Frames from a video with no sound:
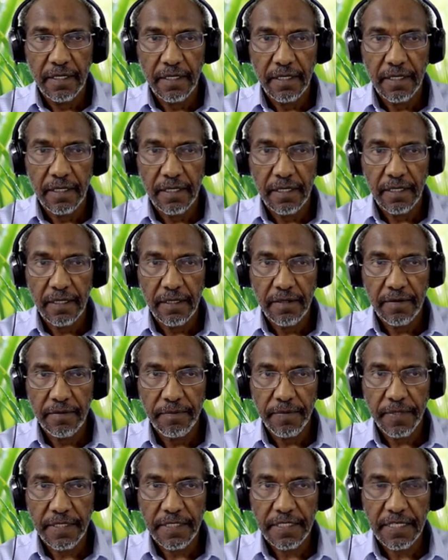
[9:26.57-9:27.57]
Uh,
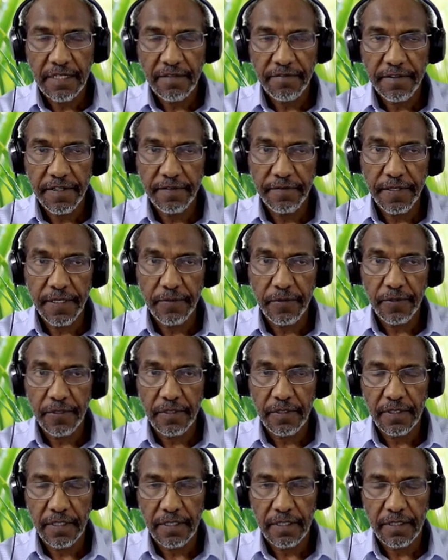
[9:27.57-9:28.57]
percent
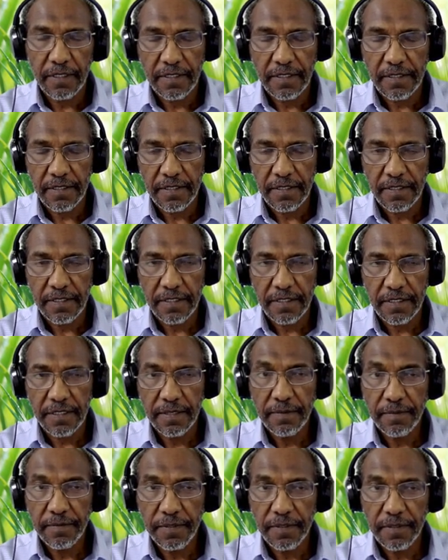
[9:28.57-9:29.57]
favorable is a
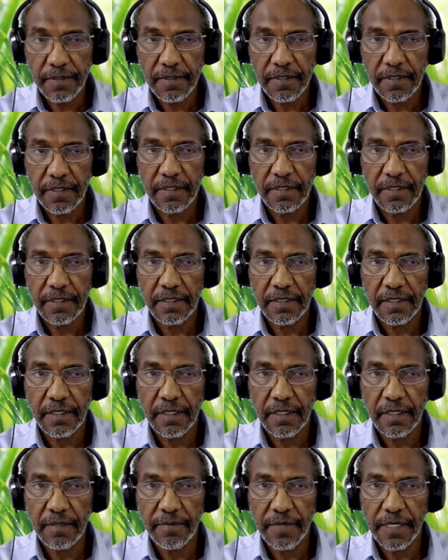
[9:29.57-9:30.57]
simple
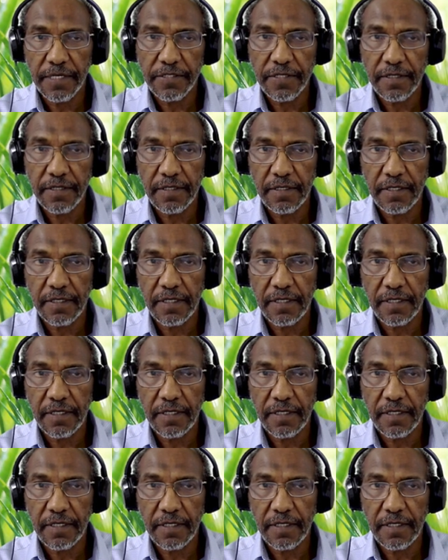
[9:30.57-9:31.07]
uh, measure.